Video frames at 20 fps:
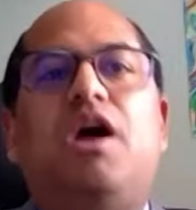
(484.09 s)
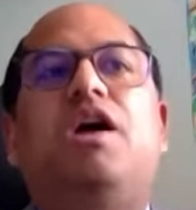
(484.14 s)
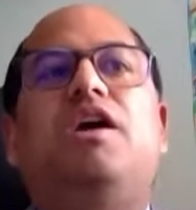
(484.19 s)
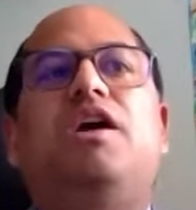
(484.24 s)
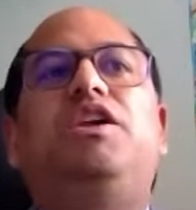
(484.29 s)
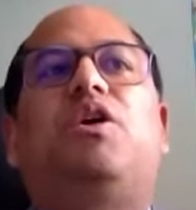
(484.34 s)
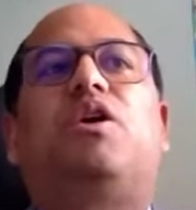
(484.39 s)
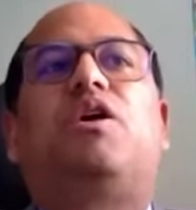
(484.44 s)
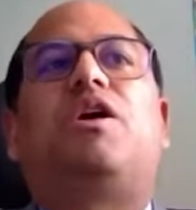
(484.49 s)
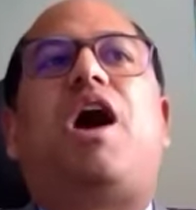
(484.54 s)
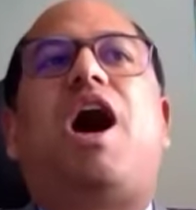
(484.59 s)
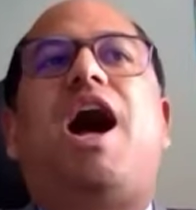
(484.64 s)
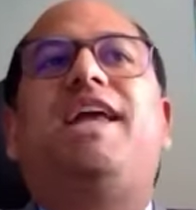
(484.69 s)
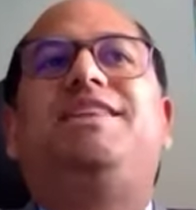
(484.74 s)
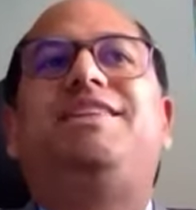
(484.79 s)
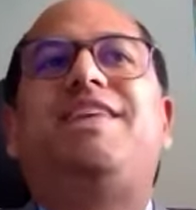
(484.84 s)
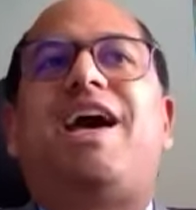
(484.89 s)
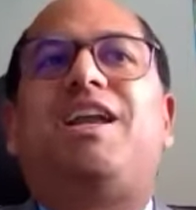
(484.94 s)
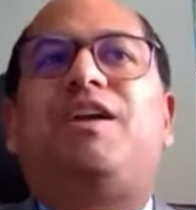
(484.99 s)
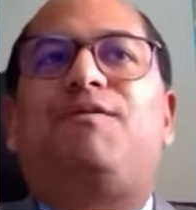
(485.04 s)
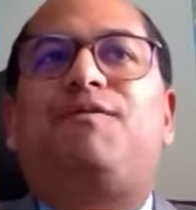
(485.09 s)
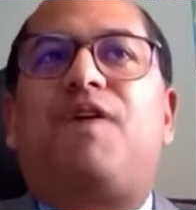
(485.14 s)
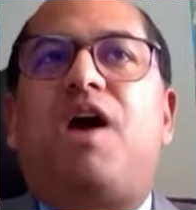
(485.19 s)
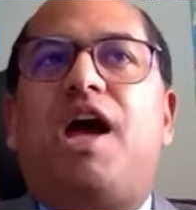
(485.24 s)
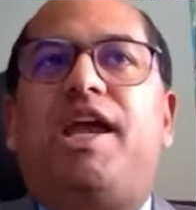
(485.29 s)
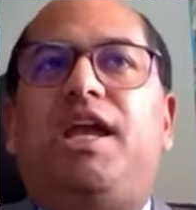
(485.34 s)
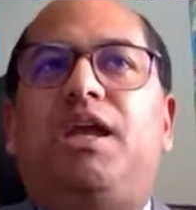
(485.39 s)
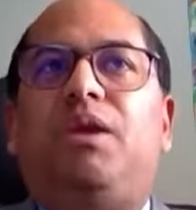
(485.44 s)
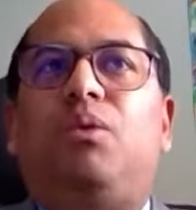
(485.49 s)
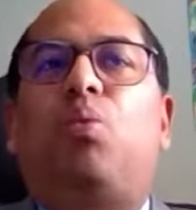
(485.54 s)
you're
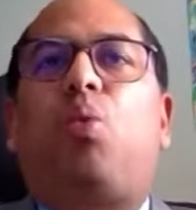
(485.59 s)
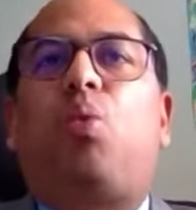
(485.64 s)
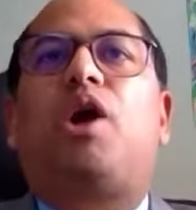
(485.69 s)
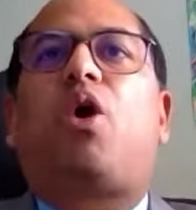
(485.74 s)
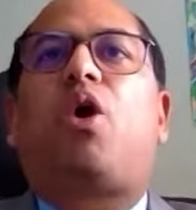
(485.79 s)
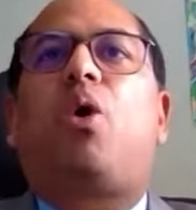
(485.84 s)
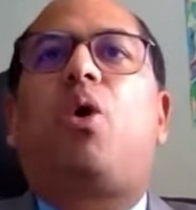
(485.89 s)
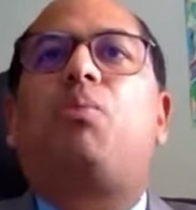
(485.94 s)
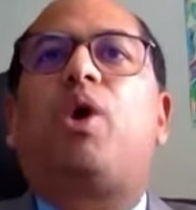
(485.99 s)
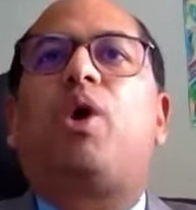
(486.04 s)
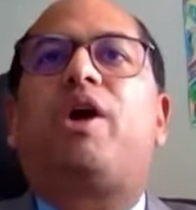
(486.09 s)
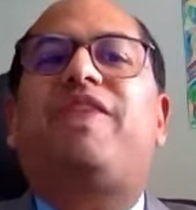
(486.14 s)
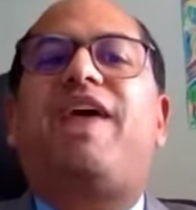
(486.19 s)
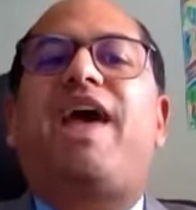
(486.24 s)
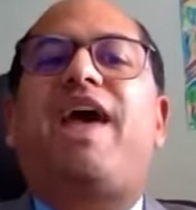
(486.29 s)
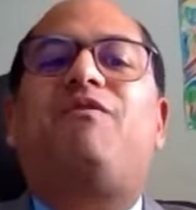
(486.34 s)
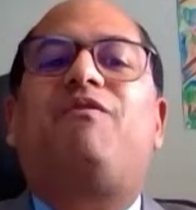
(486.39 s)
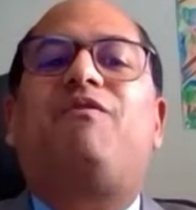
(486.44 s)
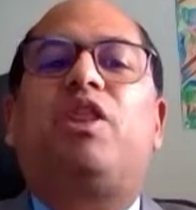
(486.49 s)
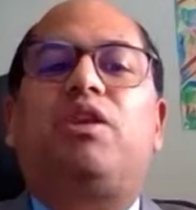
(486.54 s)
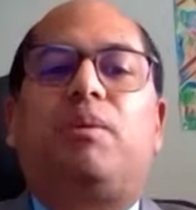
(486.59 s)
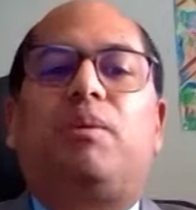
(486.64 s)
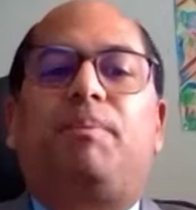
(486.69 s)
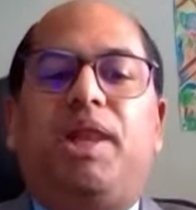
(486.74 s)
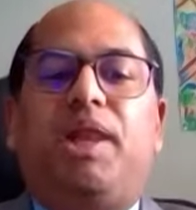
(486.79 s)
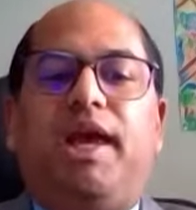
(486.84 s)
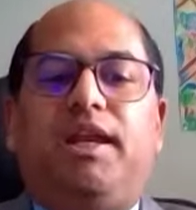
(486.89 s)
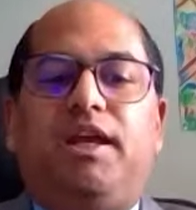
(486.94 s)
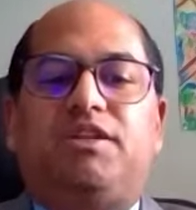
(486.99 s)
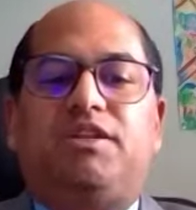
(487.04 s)
identifying what homework they have on their
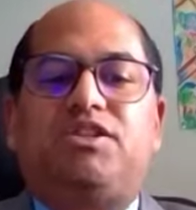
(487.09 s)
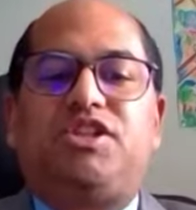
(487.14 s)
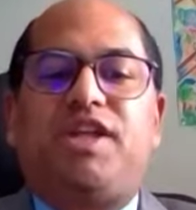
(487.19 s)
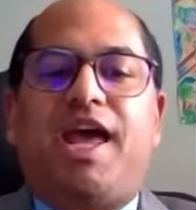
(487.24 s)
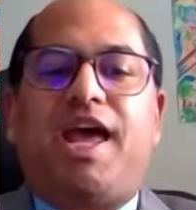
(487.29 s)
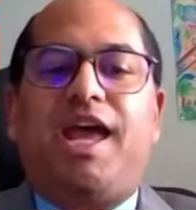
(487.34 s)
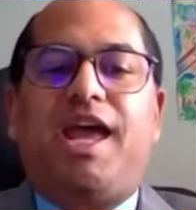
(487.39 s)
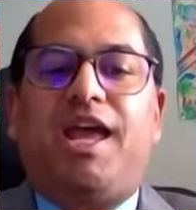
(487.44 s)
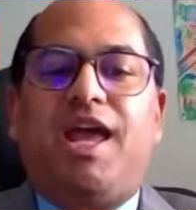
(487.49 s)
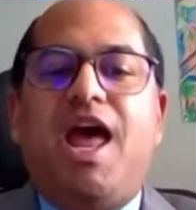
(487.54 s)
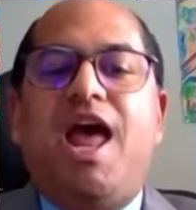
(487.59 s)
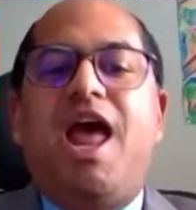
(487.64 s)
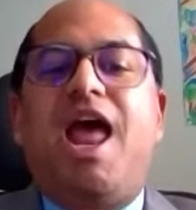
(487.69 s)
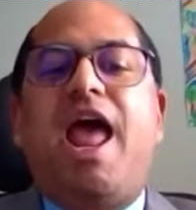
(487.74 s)
plate each day,